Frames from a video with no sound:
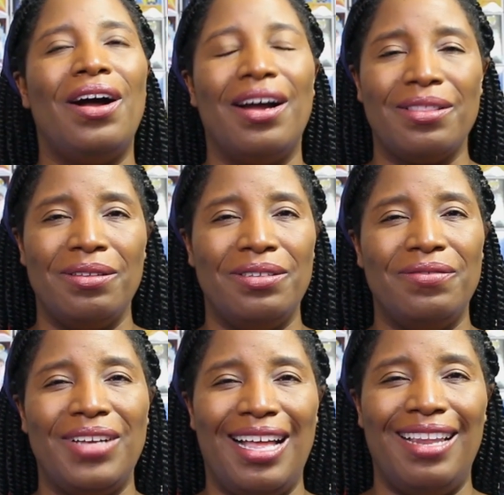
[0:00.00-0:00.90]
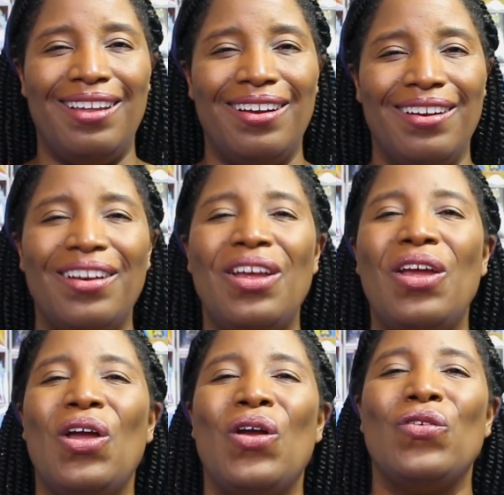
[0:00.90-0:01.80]
authors of color,
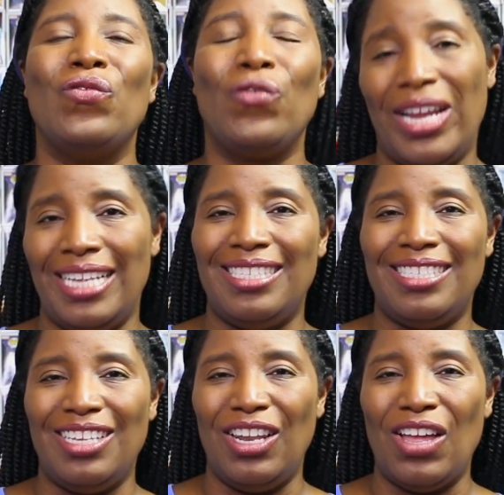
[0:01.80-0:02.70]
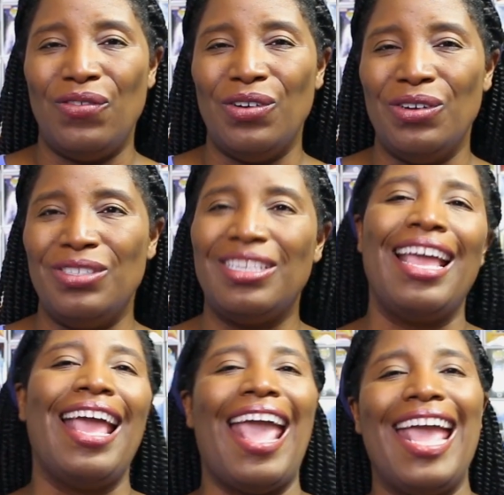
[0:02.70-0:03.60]
friends to lovers,
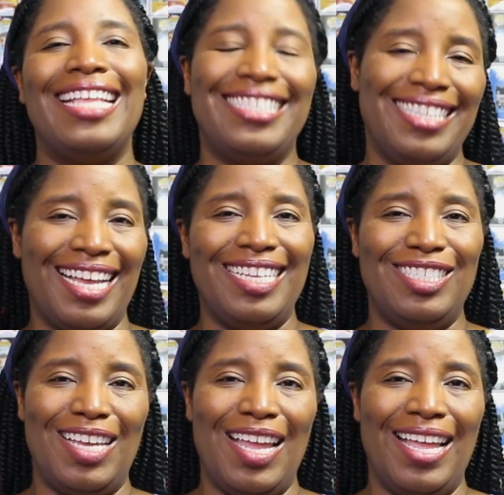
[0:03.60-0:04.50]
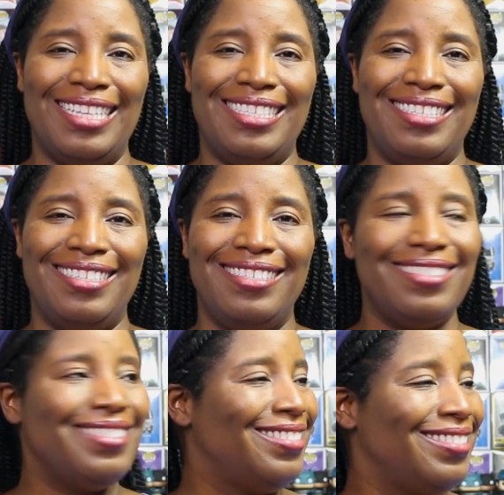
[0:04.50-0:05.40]
and second chance.
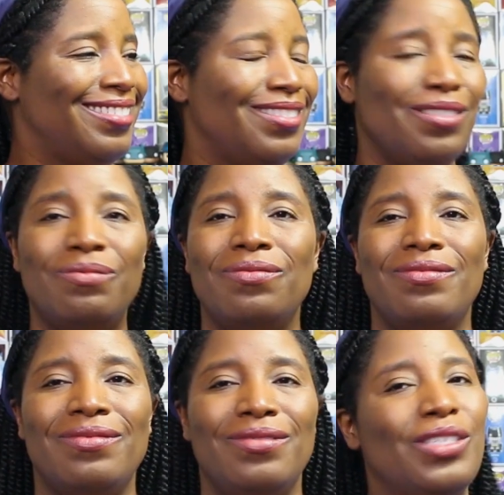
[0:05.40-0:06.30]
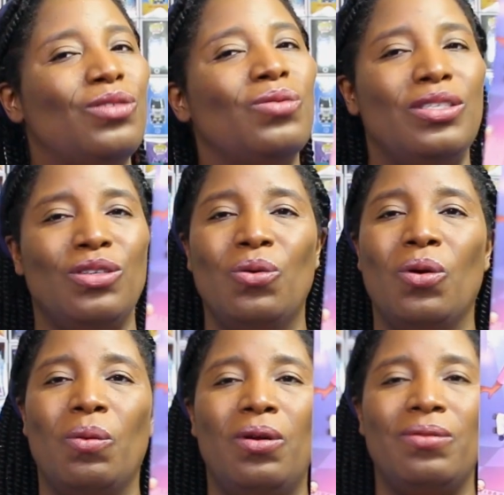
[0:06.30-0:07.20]
This one's
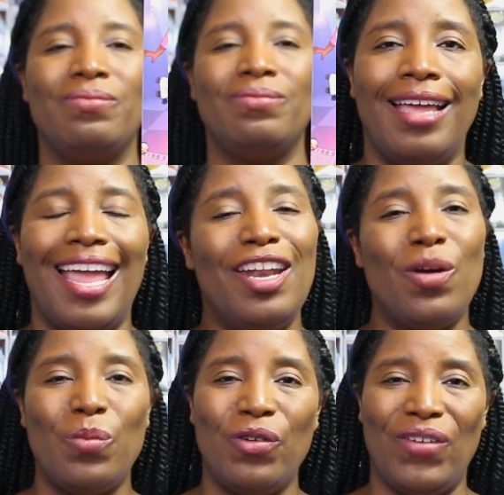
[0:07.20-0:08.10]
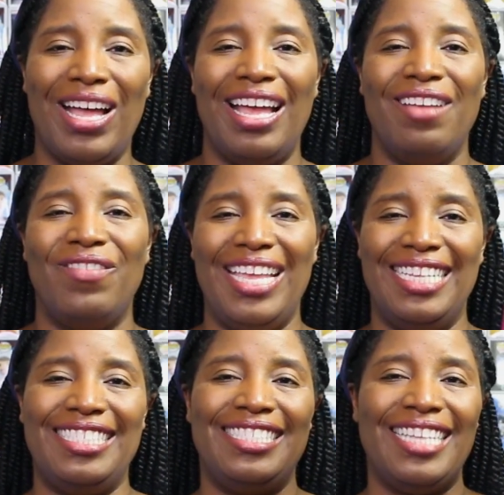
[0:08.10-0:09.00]
adorable. And number five
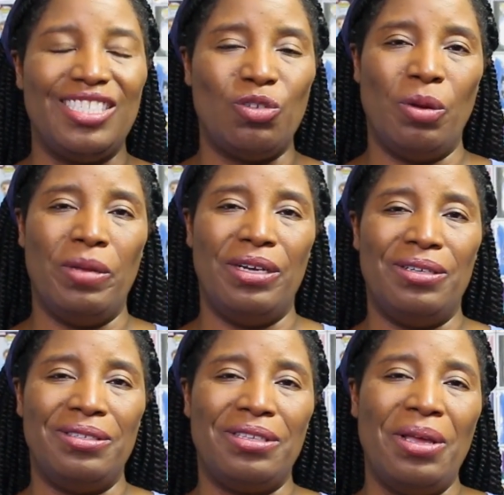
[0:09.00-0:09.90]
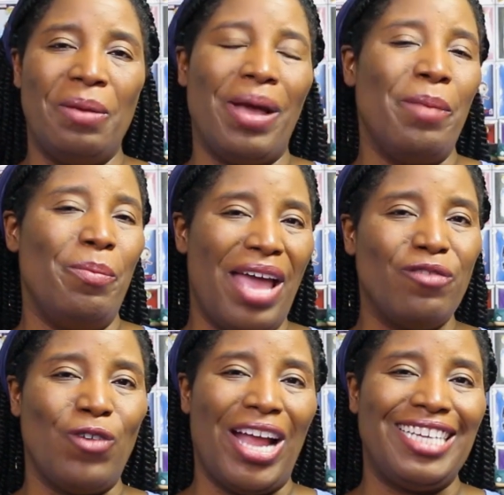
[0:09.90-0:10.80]
is Sex Criminals by
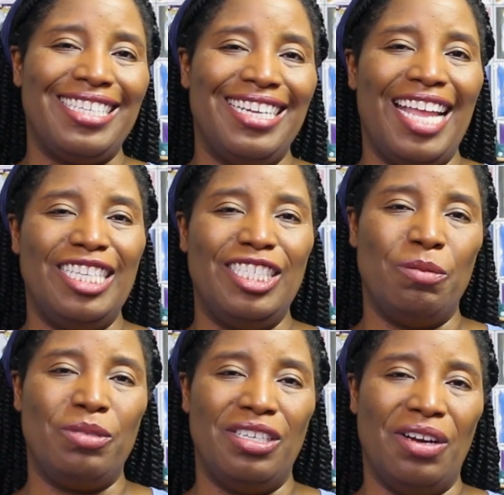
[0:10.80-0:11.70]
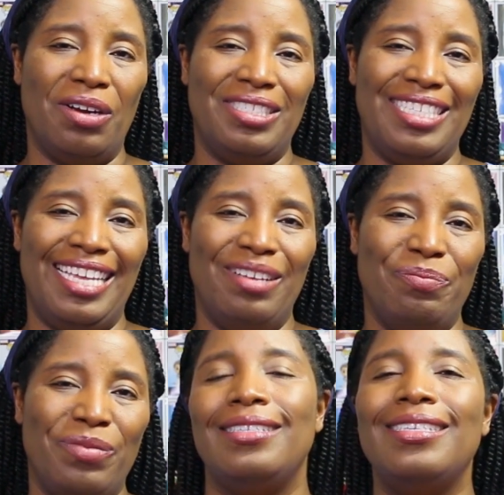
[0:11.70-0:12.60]
Matt Fraction and Chip Zdarsky.
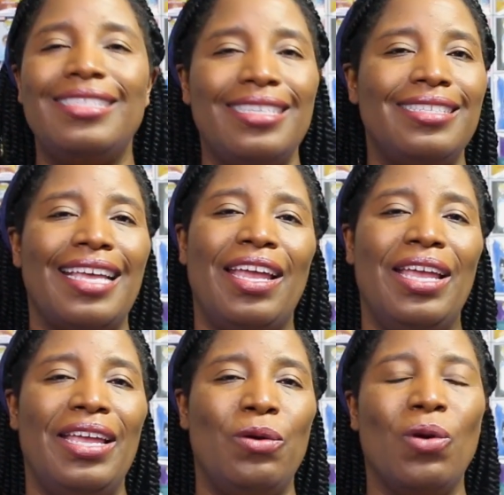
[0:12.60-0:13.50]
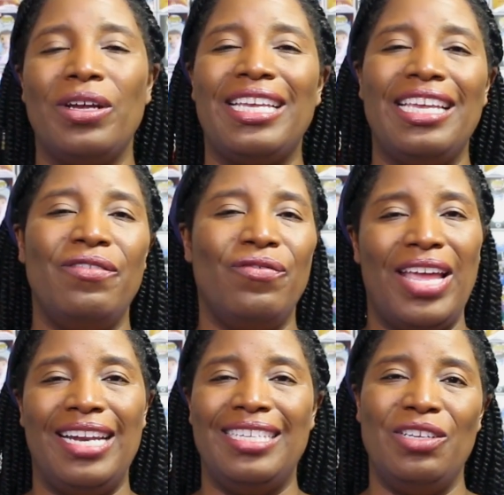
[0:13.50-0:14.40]
This is a quirky
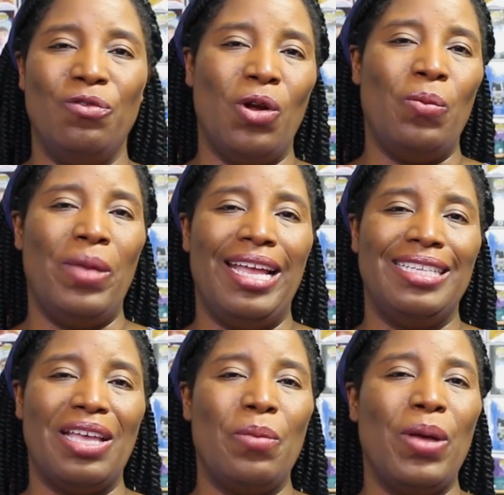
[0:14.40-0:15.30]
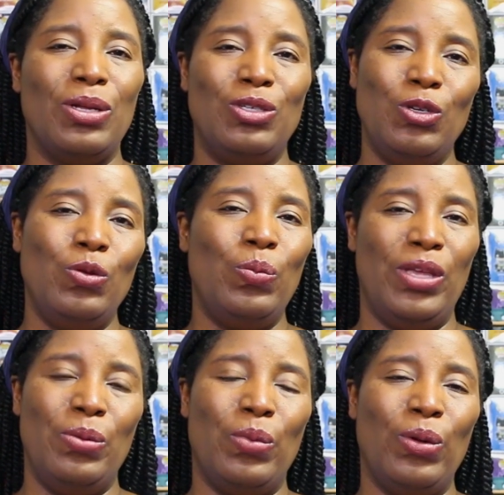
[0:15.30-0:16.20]
fantasy romance about two
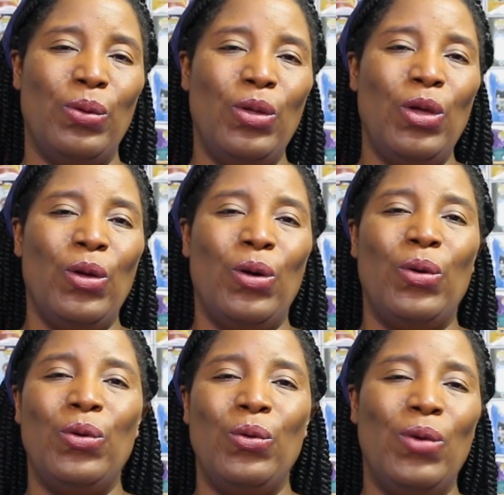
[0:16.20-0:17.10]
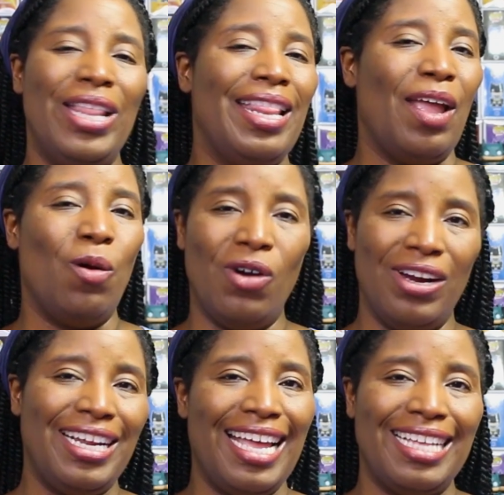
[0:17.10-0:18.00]
people who, when they
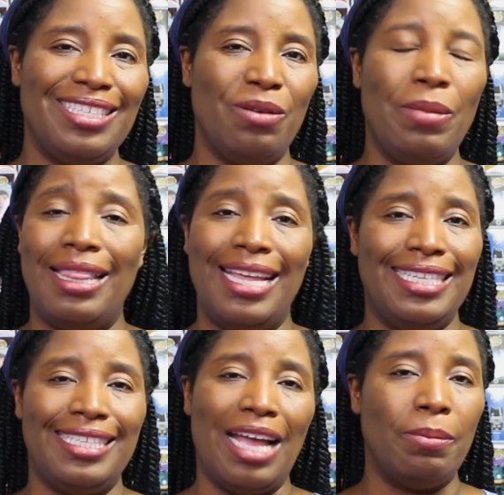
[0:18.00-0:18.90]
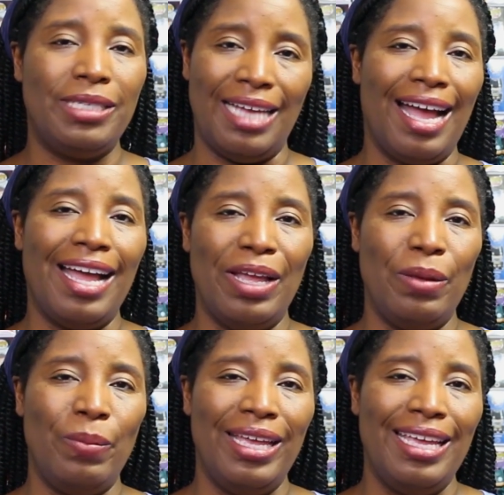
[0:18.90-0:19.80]
orgasm, they stop
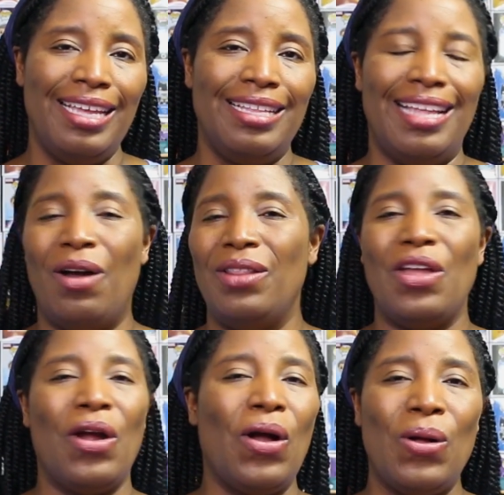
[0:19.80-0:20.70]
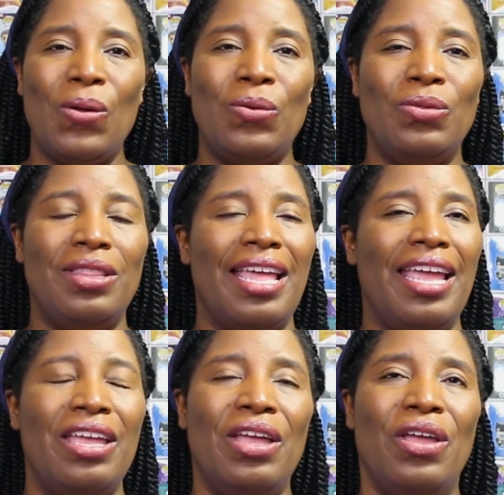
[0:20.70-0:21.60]
time. On their own,
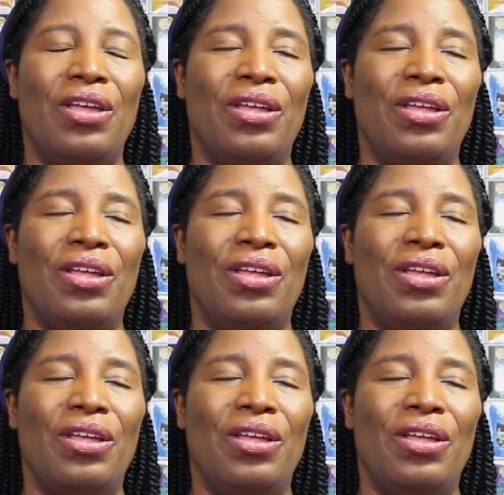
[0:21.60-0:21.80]
they